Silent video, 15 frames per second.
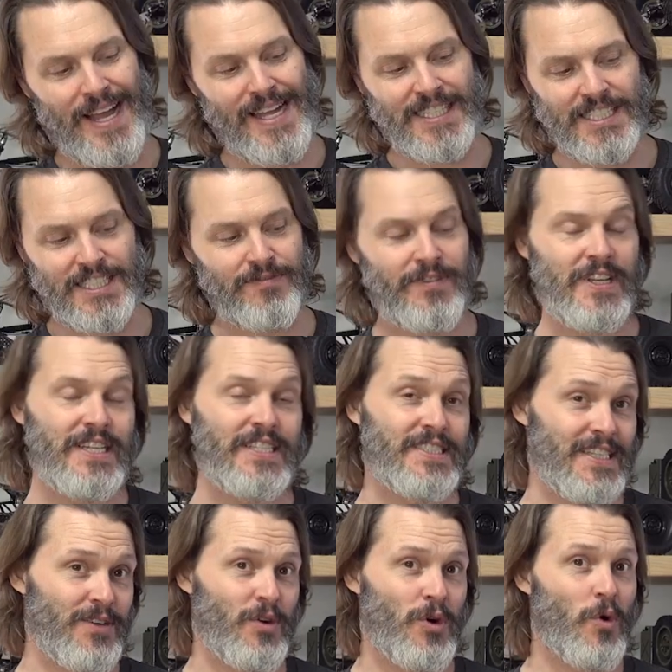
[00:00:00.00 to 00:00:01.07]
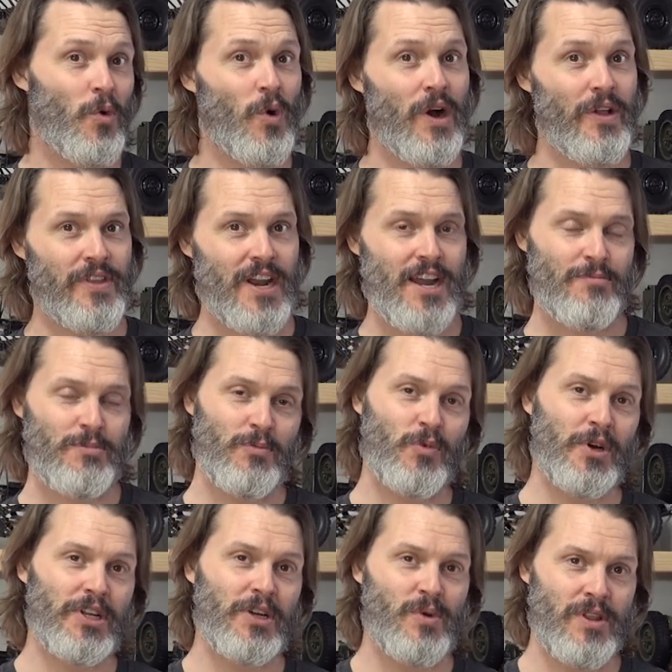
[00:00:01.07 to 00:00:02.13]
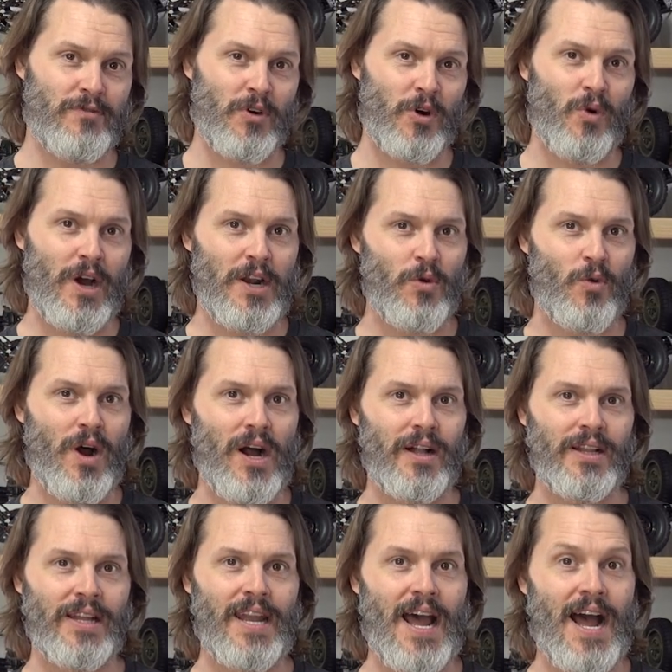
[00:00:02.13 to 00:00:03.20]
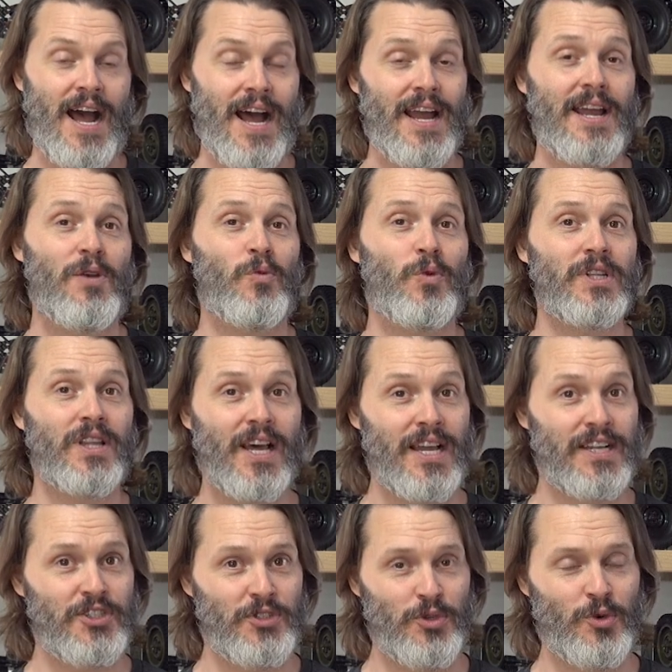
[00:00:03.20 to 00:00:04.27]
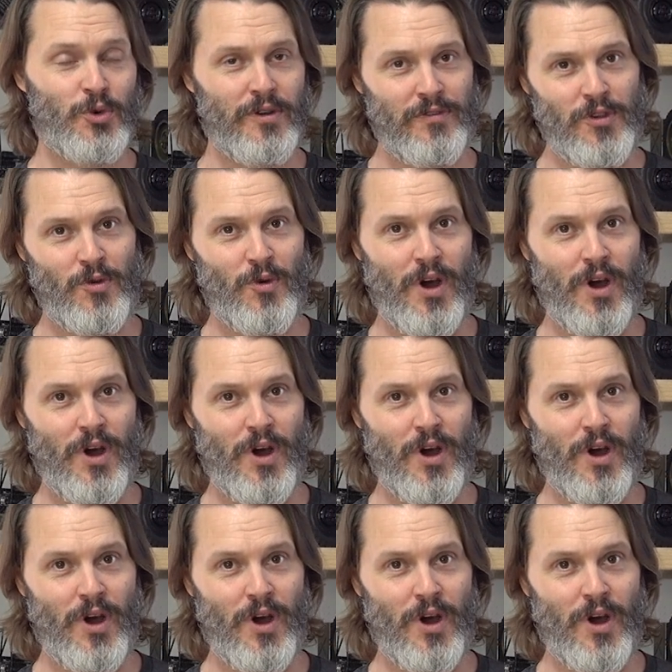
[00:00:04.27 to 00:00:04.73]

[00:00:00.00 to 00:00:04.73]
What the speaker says: SV01 that I've been printing with for quite a while, and I would like to do a review